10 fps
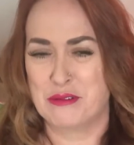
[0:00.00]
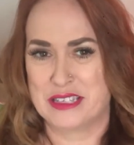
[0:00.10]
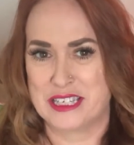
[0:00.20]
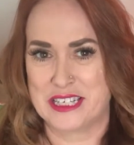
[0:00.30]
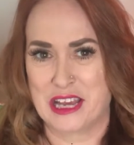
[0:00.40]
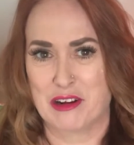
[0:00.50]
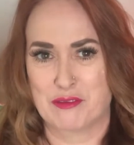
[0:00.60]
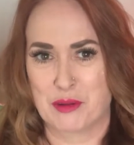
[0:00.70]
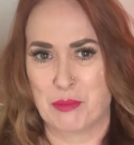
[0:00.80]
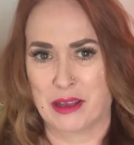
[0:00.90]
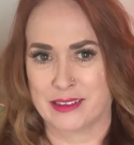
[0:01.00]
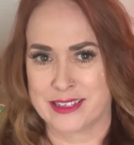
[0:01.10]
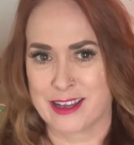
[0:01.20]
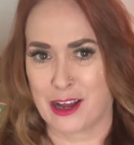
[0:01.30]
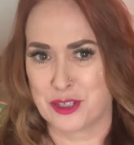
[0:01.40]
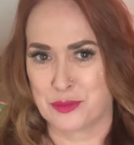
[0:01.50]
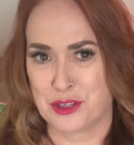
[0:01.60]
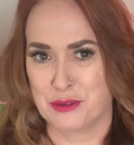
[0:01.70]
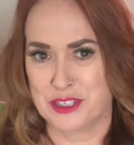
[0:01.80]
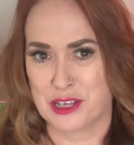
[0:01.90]
would sit down over a bottle of scotch with
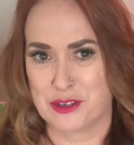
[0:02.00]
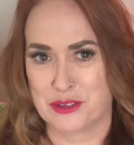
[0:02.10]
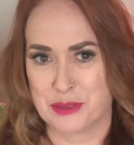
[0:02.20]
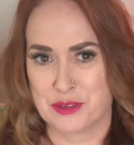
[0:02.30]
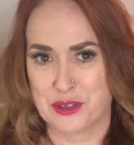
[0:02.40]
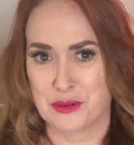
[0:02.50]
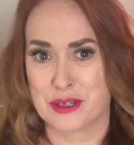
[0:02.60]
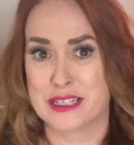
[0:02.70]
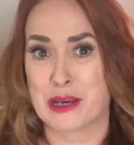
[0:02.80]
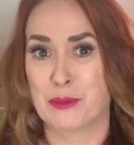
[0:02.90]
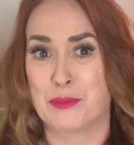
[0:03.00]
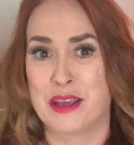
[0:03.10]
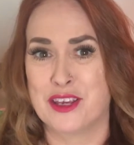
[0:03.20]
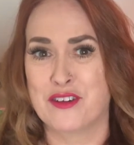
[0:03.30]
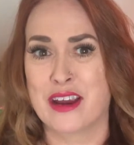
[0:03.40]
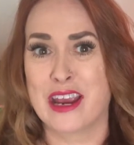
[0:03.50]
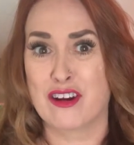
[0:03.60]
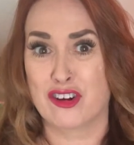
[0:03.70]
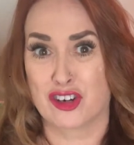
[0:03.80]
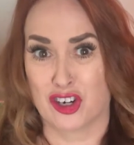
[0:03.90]
you and tell you some stories that would make your
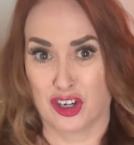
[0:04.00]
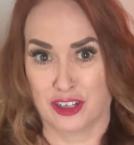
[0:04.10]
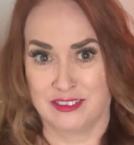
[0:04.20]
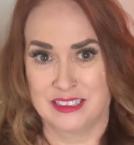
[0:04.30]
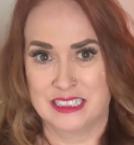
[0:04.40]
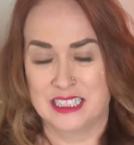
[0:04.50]
hair curl,